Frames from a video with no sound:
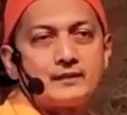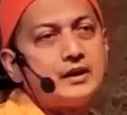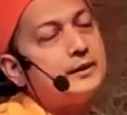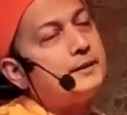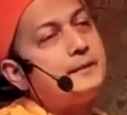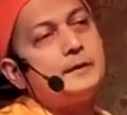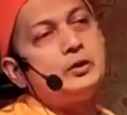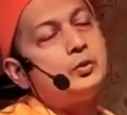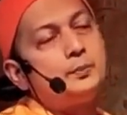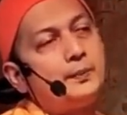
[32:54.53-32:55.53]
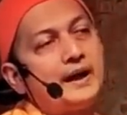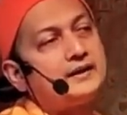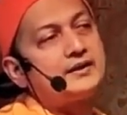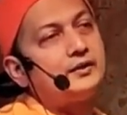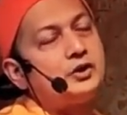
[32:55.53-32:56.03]
The people who
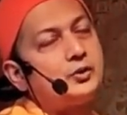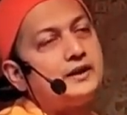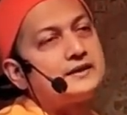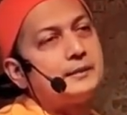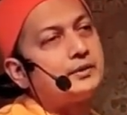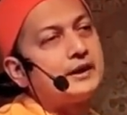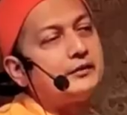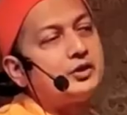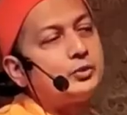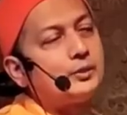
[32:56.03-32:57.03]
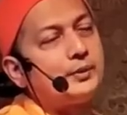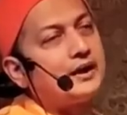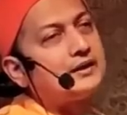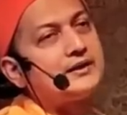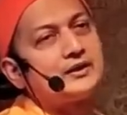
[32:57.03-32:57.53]
practice ritualism, some kind of ritual
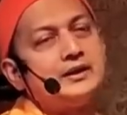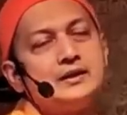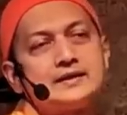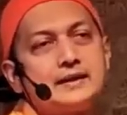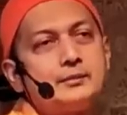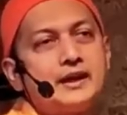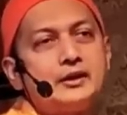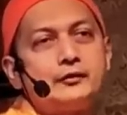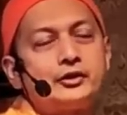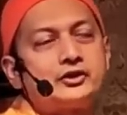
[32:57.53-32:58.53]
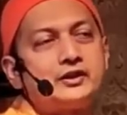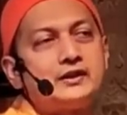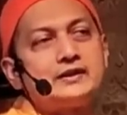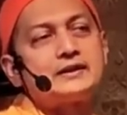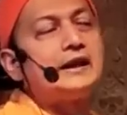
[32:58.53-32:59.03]
practice, some kind of
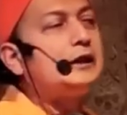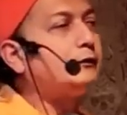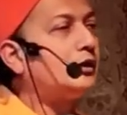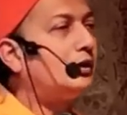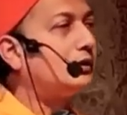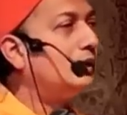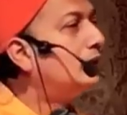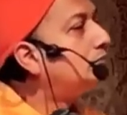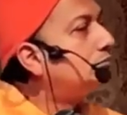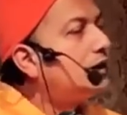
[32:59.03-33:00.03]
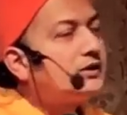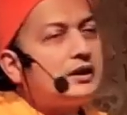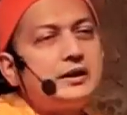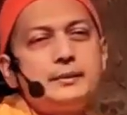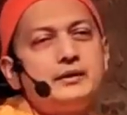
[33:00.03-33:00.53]
austerities, lifelong, will
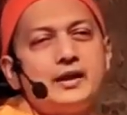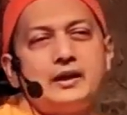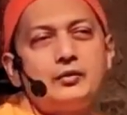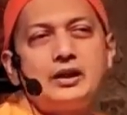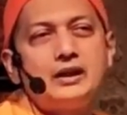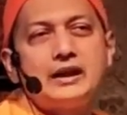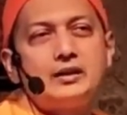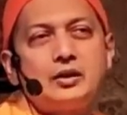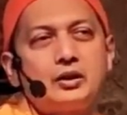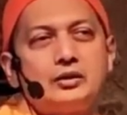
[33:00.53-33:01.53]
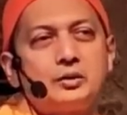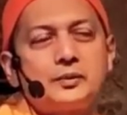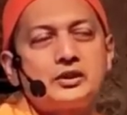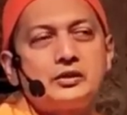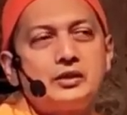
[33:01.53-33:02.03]
still remain very worldly and not
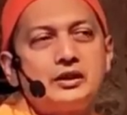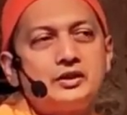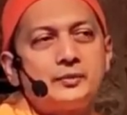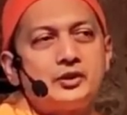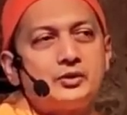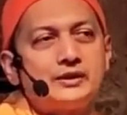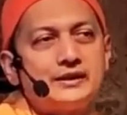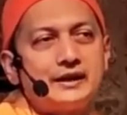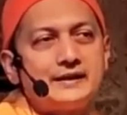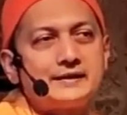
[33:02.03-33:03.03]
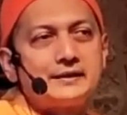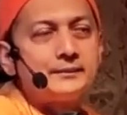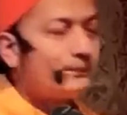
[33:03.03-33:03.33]
particularly spiritually enlightened.